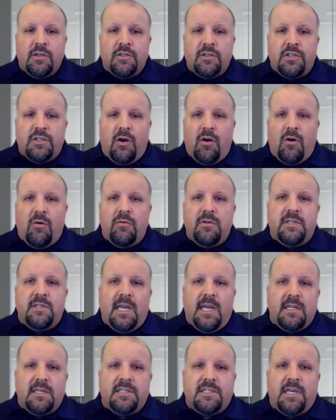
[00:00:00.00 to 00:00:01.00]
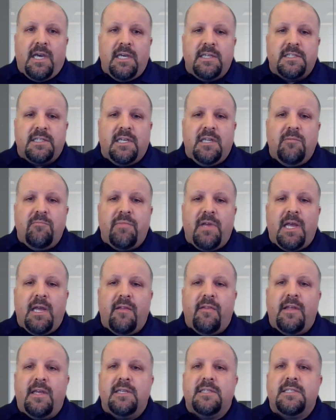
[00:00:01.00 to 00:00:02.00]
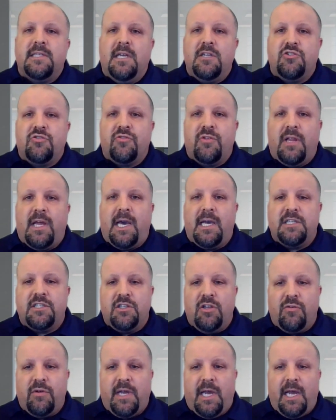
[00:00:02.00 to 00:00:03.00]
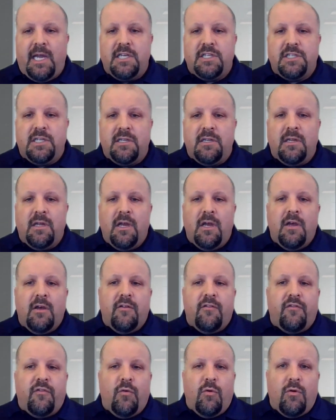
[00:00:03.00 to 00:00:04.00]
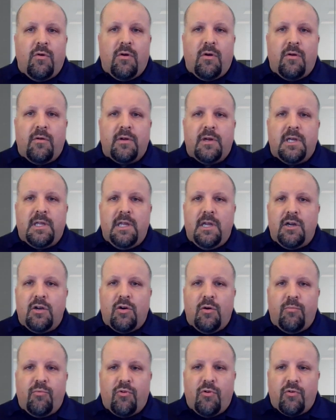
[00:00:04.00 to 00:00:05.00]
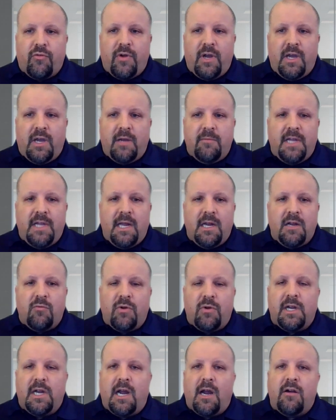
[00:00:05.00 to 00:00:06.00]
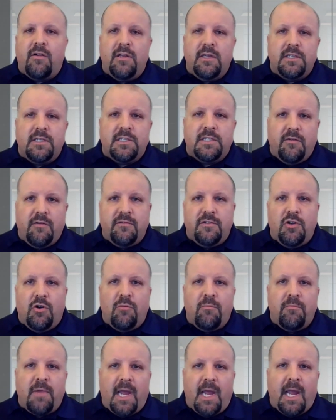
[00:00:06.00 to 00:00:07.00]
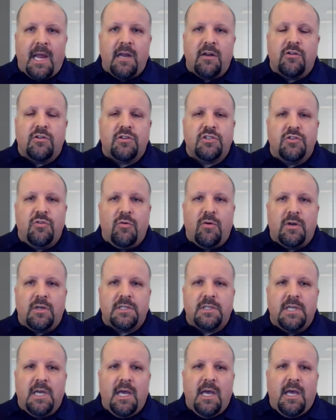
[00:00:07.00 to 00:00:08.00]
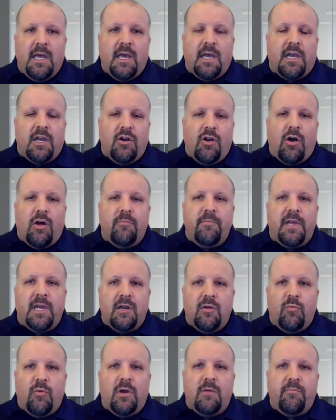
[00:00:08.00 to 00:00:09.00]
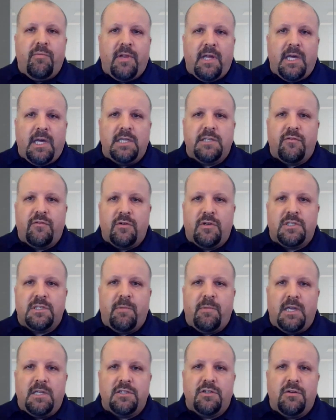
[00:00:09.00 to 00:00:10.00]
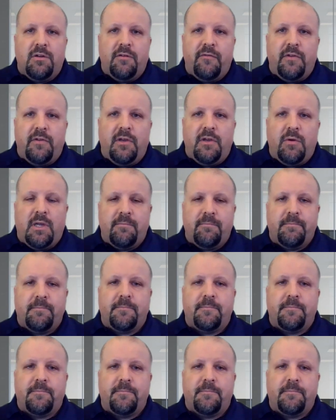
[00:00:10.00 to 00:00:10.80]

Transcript: So data sites can be the centralized location for clinical program data, regardless of domain or source. It can all be in one place for a sponsor to view it.